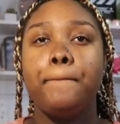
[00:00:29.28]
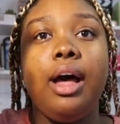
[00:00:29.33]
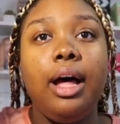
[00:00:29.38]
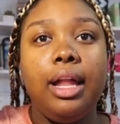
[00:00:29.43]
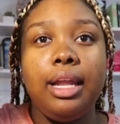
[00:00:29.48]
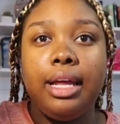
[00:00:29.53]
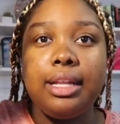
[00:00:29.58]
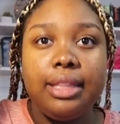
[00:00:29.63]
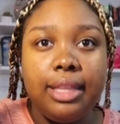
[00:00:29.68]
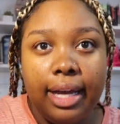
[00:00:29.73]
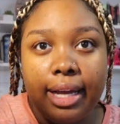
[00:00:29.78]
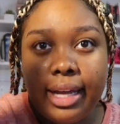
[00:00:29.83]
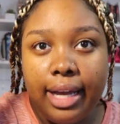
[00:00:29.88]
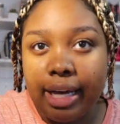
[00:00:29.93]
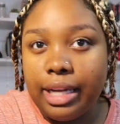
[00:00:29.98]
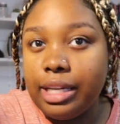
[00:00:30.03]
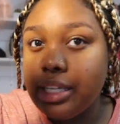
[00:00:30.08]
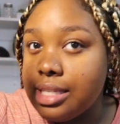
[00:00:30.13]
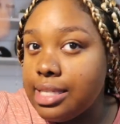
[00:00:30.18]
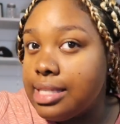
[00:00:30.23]
I let that
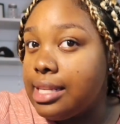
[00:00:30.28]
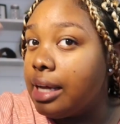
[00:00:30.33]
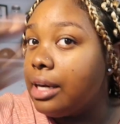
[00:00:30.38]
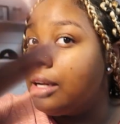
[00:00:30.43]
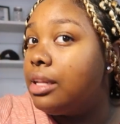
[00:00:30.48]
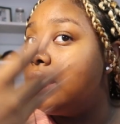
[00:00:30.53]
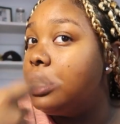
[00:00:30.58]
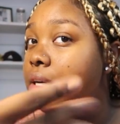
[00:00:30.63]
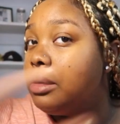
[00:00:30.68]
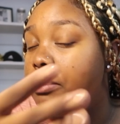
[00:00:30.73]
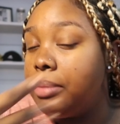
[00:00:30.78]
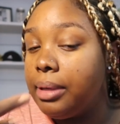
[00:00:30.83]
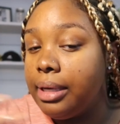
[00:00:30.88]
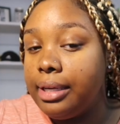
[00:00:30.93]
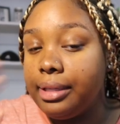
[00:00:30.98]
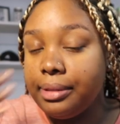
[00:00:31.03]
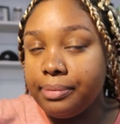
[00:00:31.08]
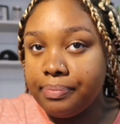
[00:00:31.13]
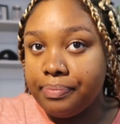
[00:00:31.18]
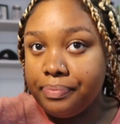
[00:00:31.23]
kind of settle in a
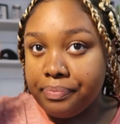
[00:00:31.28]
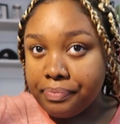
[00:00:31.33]
bit